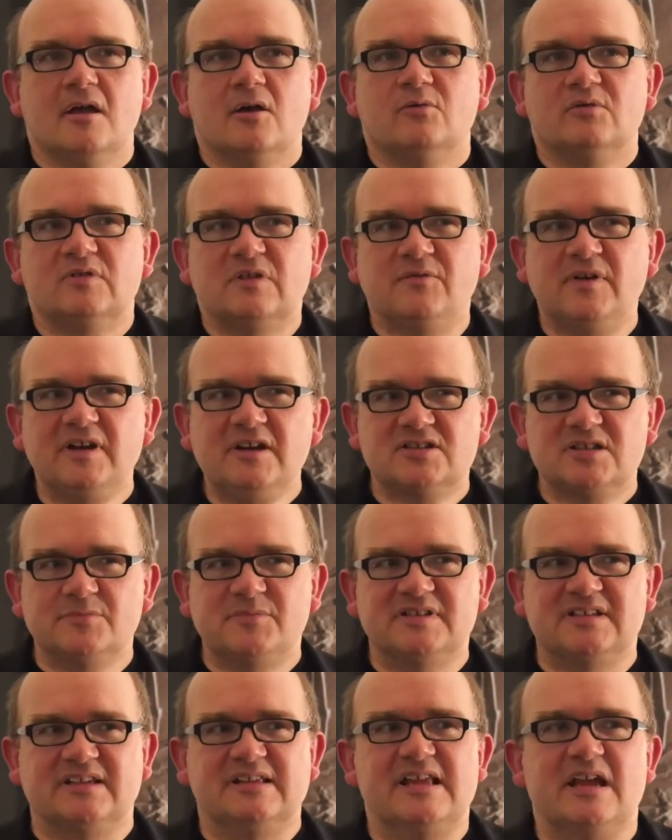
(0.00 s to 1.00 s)
Well, the fellowship
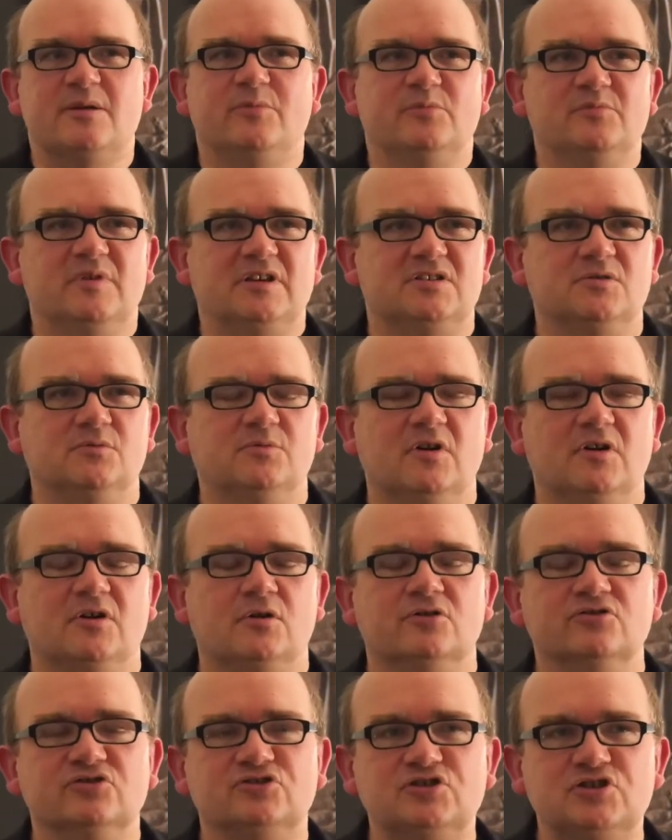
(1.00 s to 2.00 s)
has enabled me to work
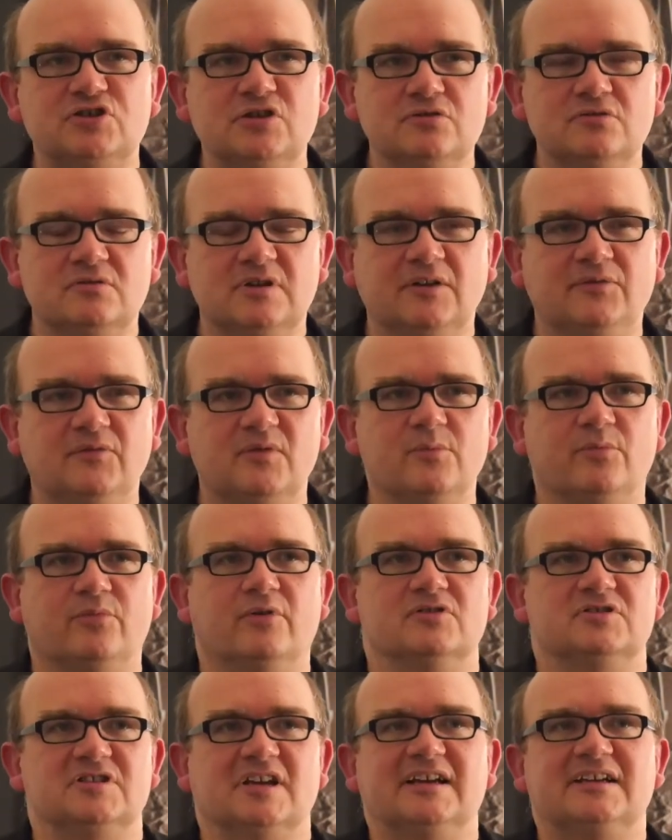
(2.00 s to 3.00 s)
on two different
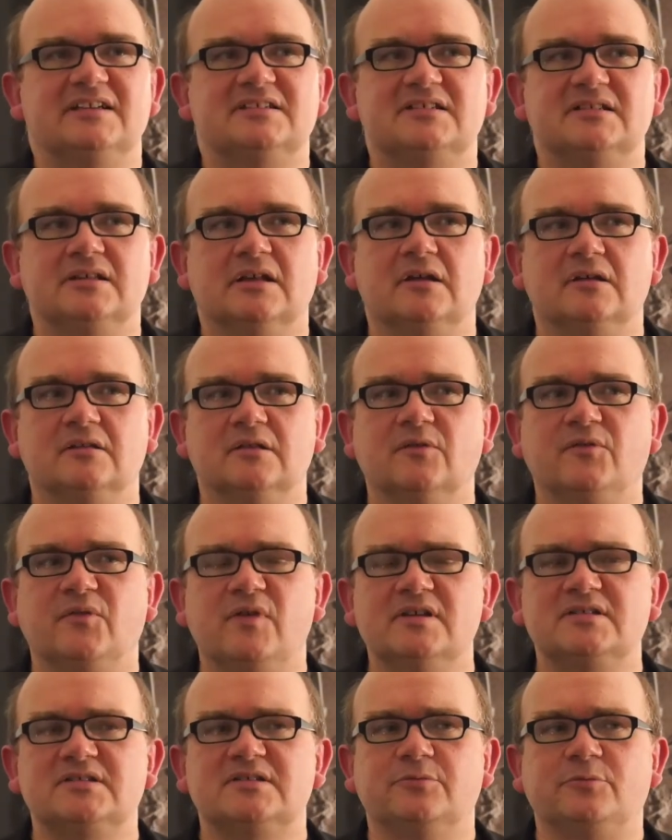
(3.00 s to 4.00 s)
projects. The
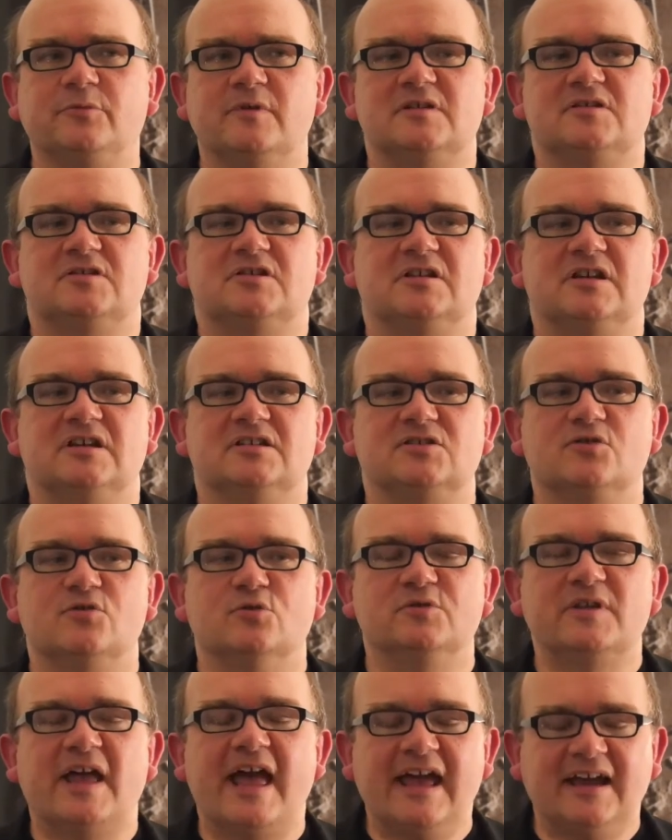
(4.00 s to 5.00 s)
first of which is
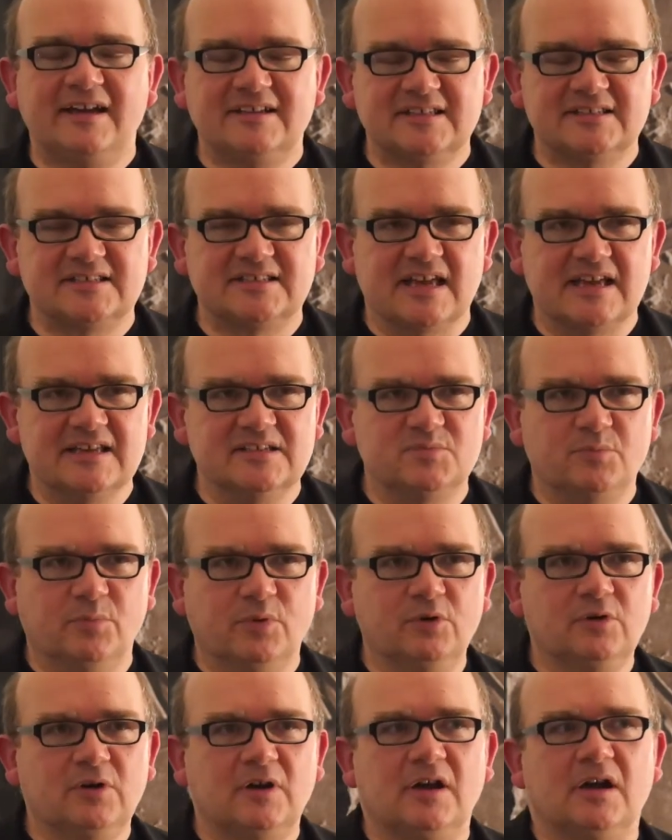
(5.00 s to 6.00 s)
called Exercise
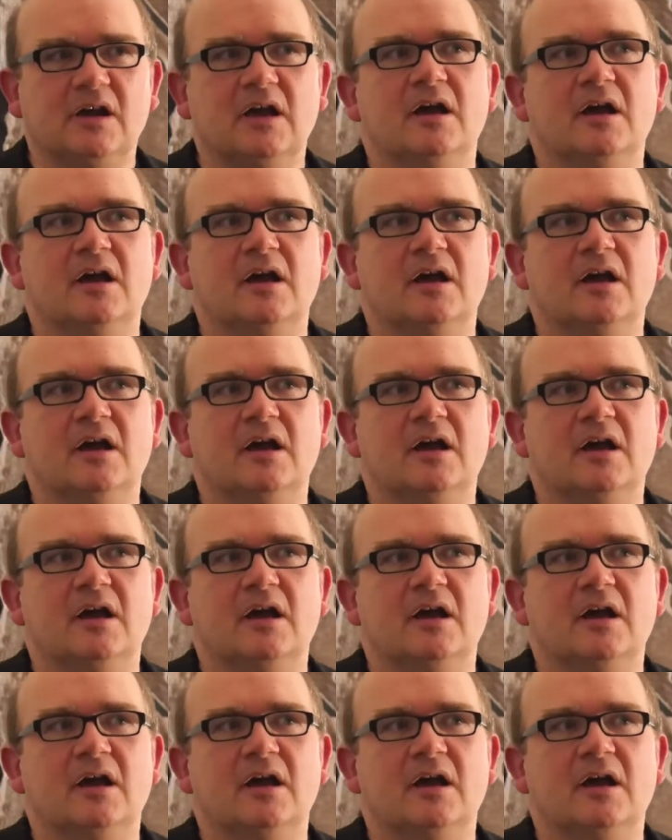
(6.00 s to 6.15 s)
Book.